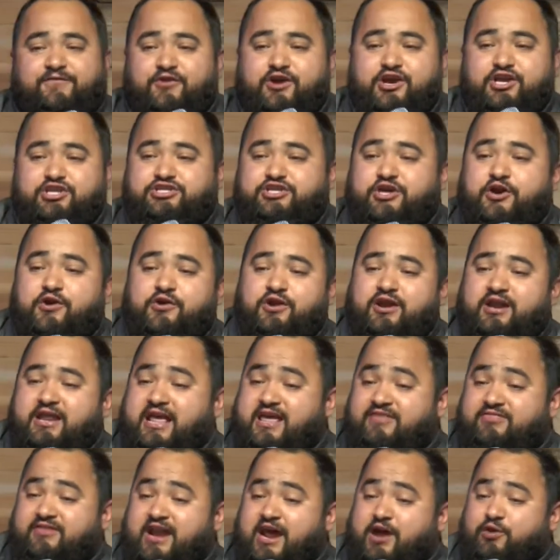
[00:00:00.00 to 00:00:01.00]
for
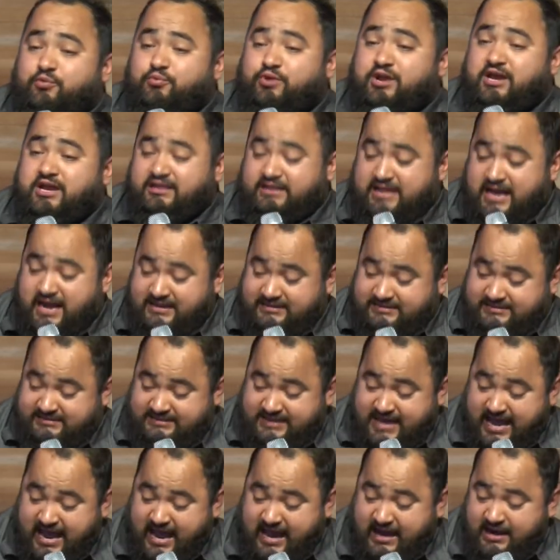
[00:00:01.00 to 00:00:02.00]
eternity, and then I
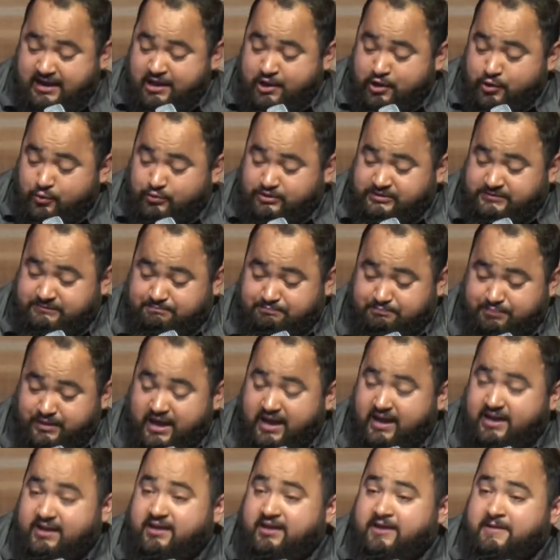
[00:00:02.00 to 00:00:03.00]
realized that was
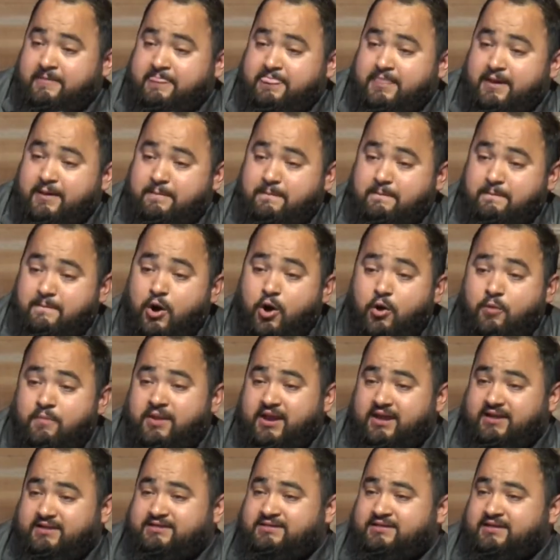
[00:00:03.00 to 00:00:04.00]
but a
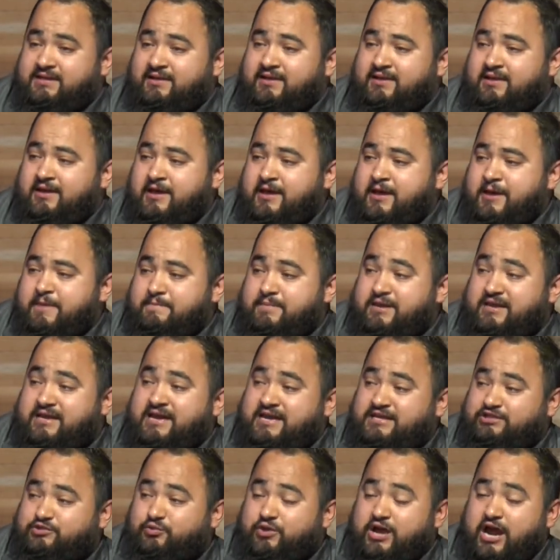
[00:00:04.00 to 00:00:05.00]
moment.
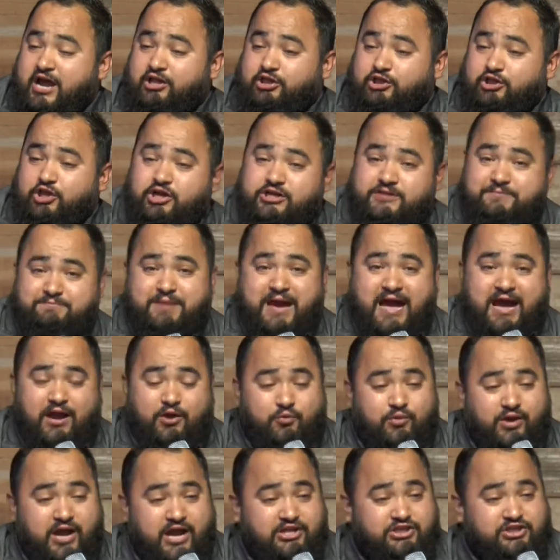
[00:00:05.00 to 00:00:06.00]
Because when I looked
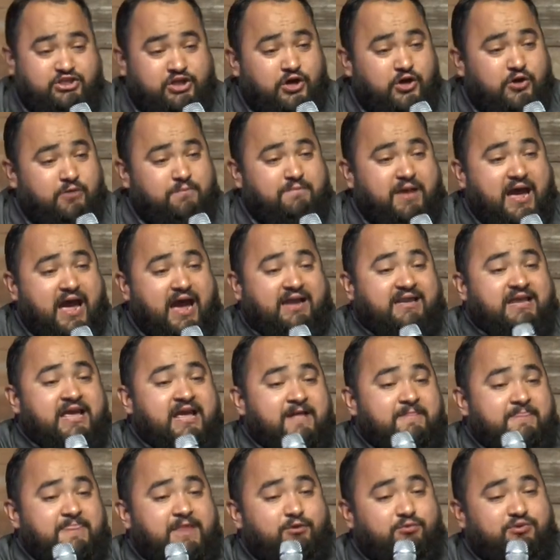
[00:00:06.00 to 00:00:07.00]
back, when I turned back,
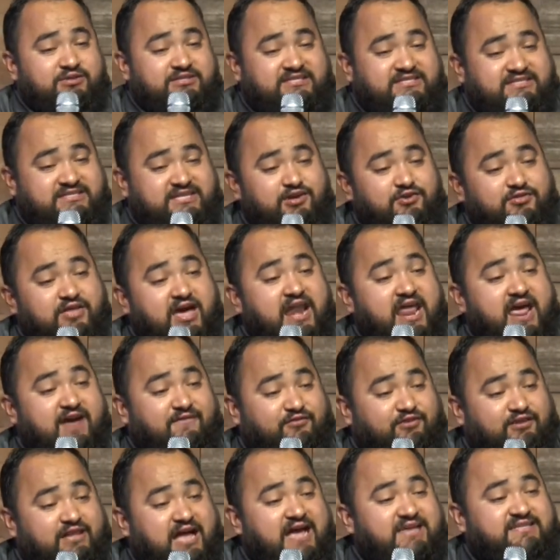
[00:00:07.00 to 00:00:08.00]
there was still that
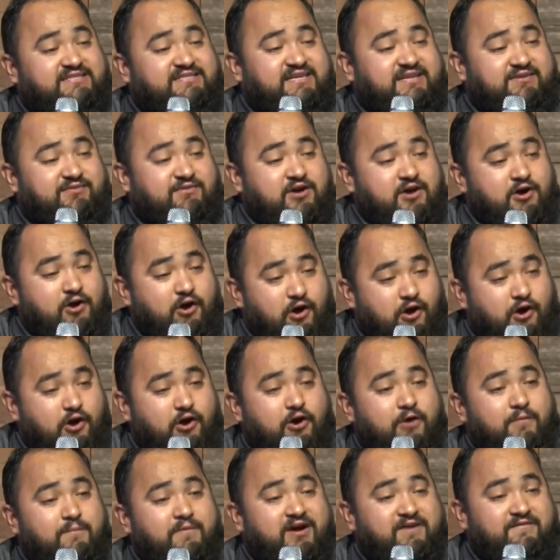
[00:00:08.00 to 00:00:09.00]
everlasting
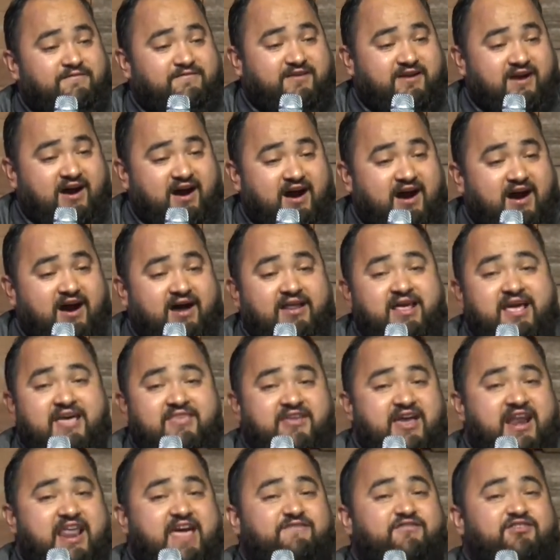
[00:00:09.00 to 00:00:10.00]
arm of God,
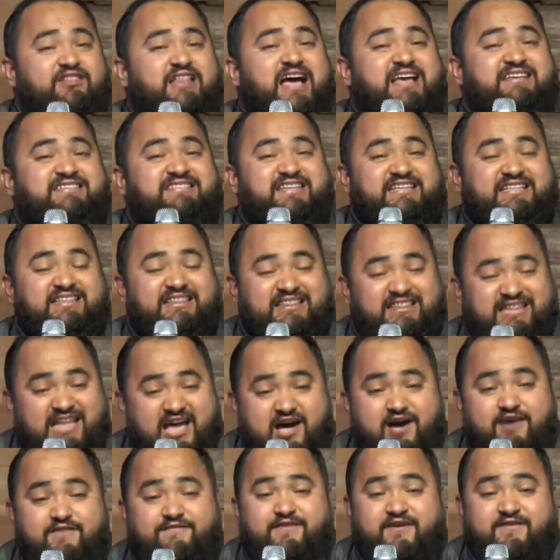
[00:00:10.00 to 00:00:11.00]
that everlasting
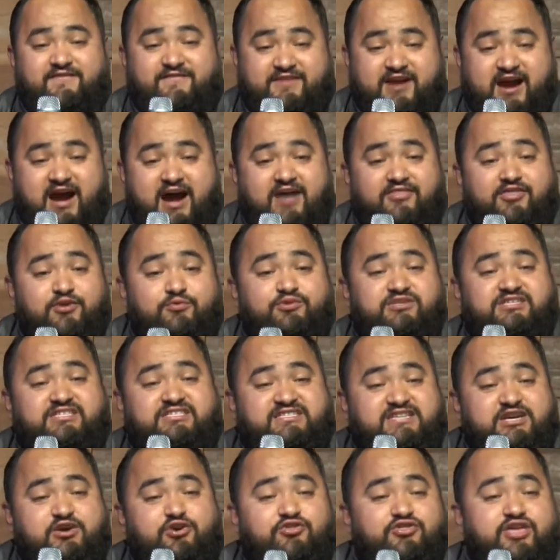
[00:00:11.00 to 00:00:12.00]
love of God that was
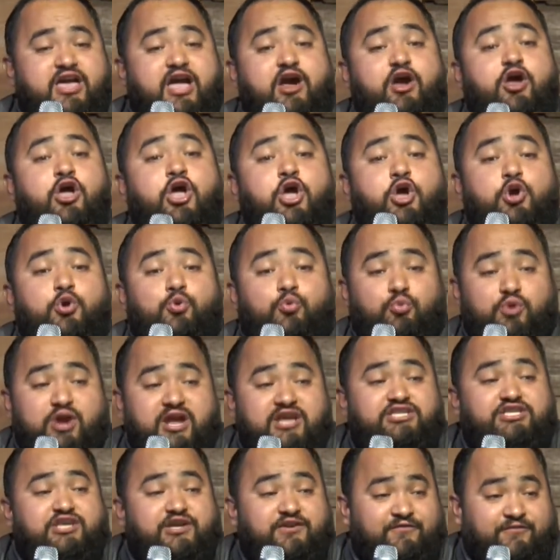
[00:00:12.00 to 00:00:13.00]
still there
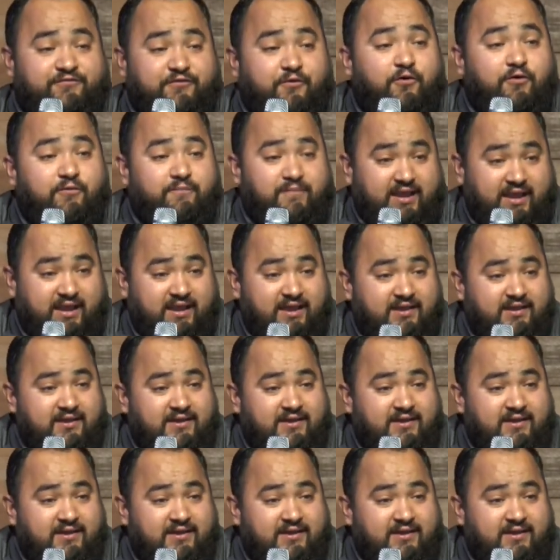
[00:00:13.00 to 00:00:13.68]
reaching for me.